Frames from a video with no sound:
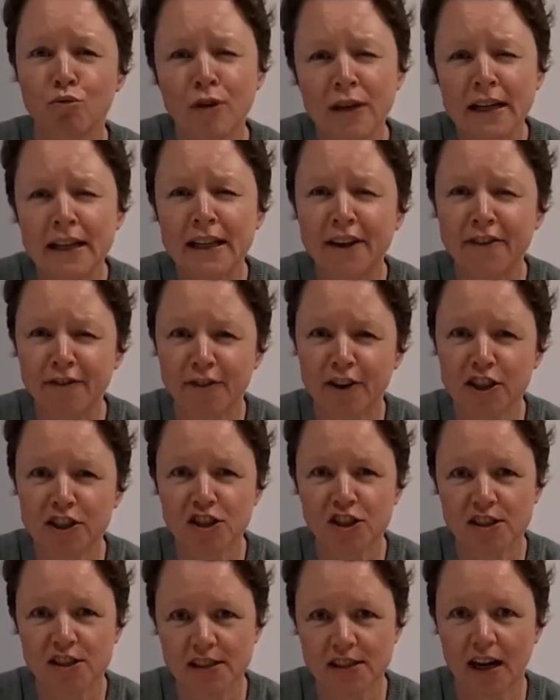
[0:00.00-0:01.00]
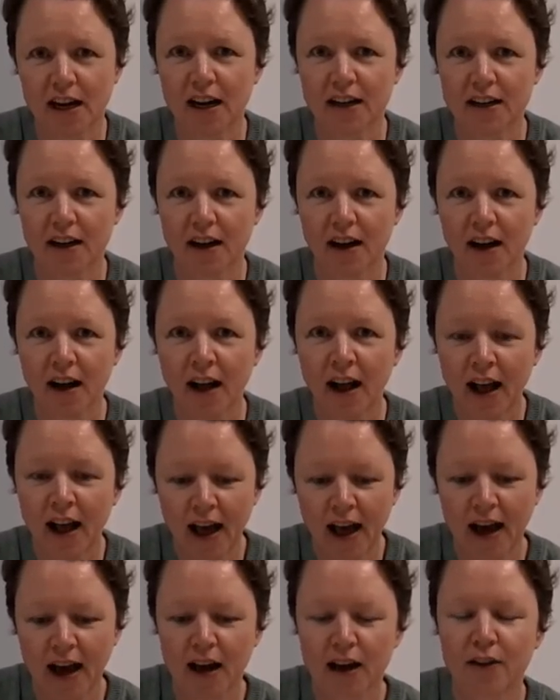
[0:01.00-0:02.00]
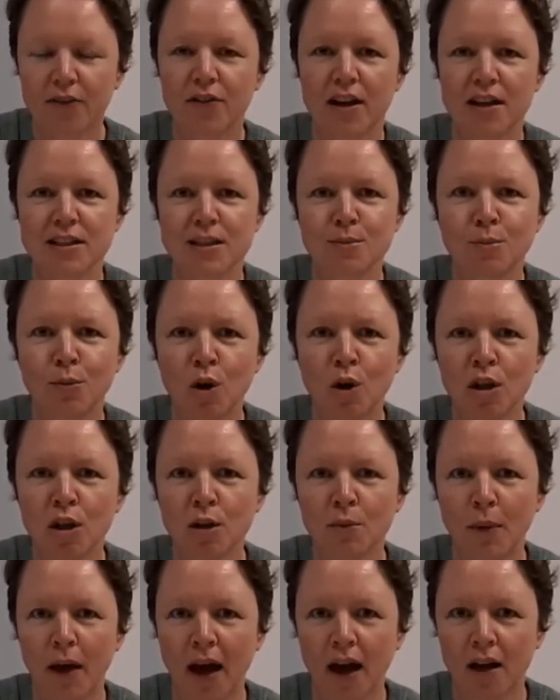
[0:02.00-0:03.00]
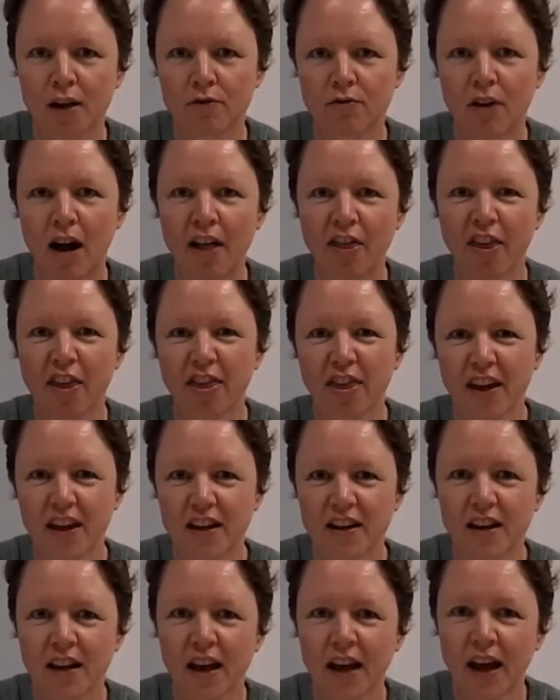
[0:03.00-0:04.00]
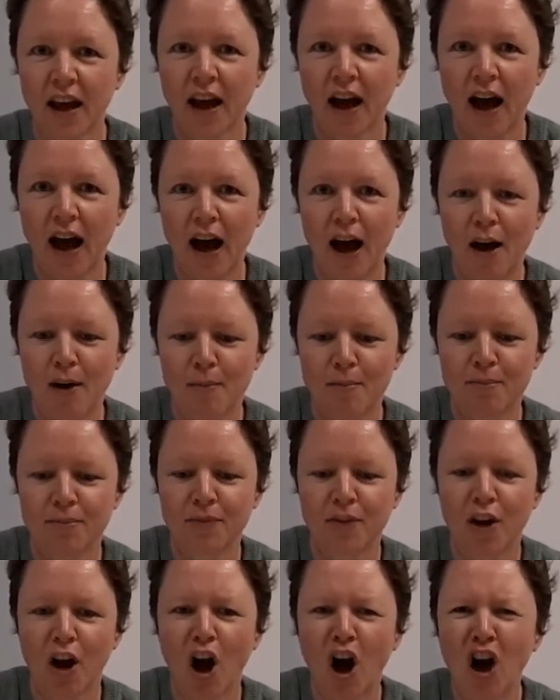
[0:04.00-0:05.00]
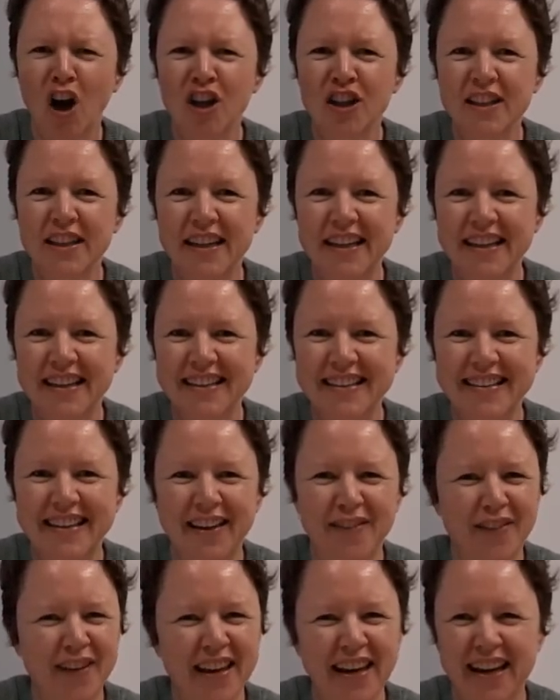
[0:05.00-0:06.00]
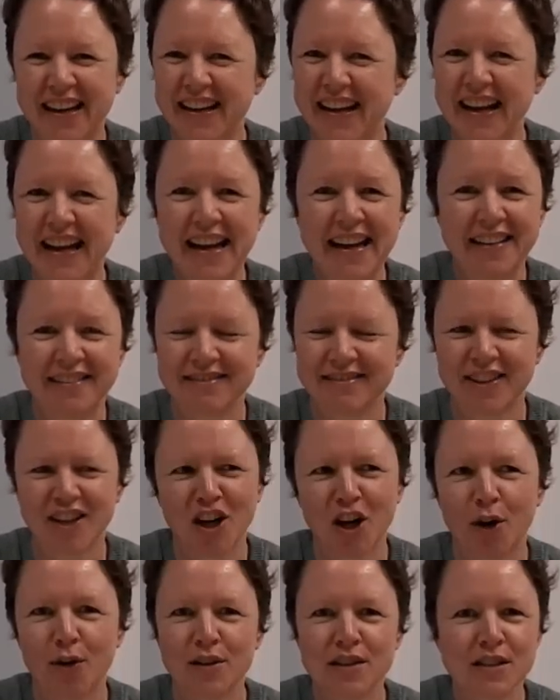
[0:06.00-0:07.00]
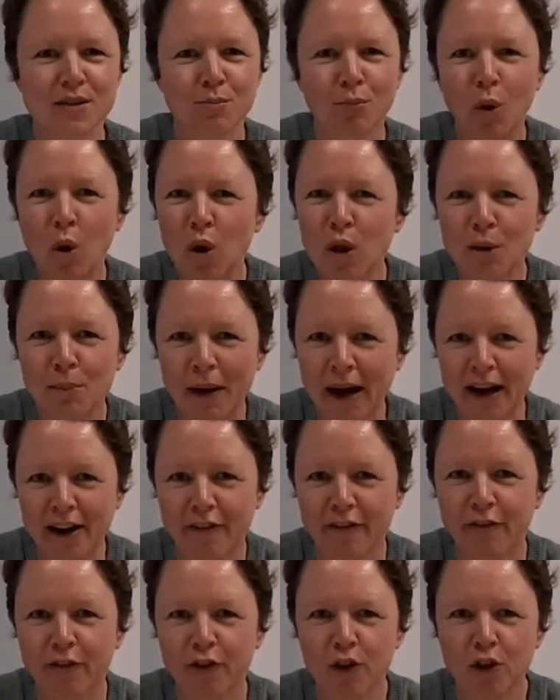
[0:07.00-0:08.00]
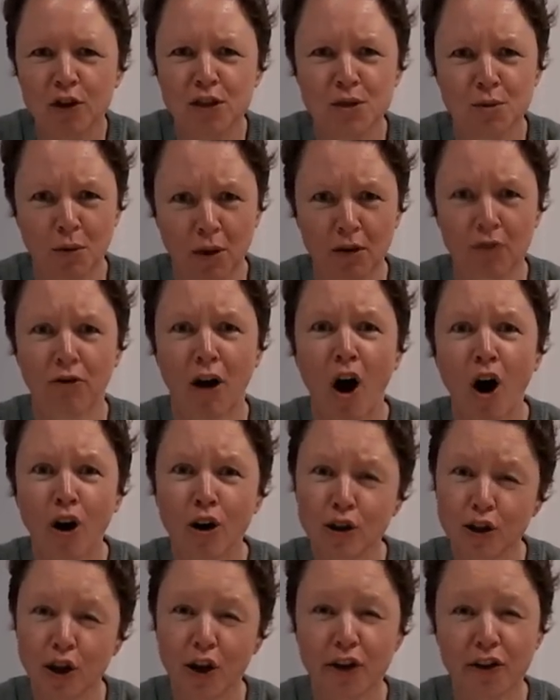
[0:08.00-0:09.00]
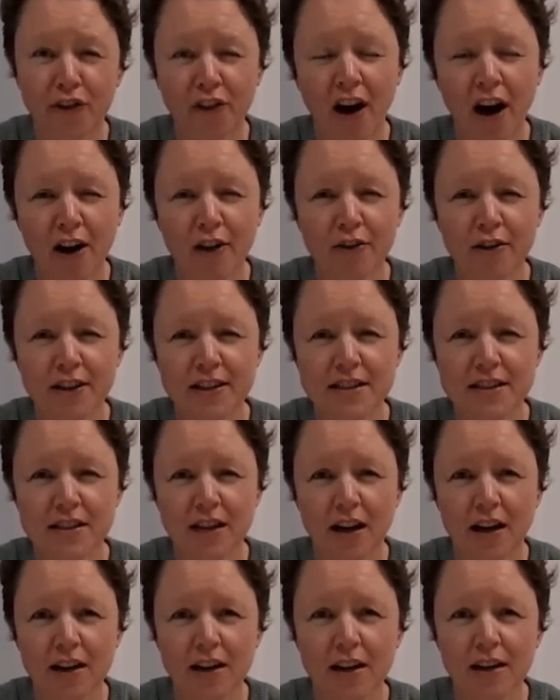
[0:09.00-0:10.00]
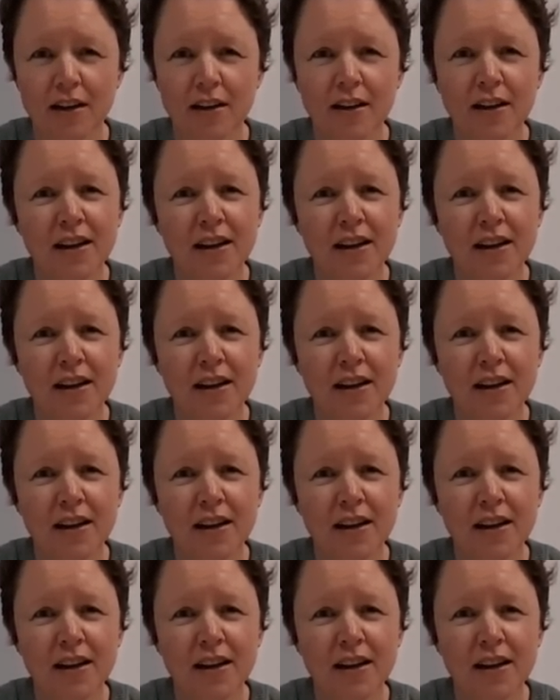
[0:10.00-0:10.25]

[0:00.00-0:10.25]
really fresh starter out of that small amount, rather than only giving a small amount of food to a whole lot of hungry starter.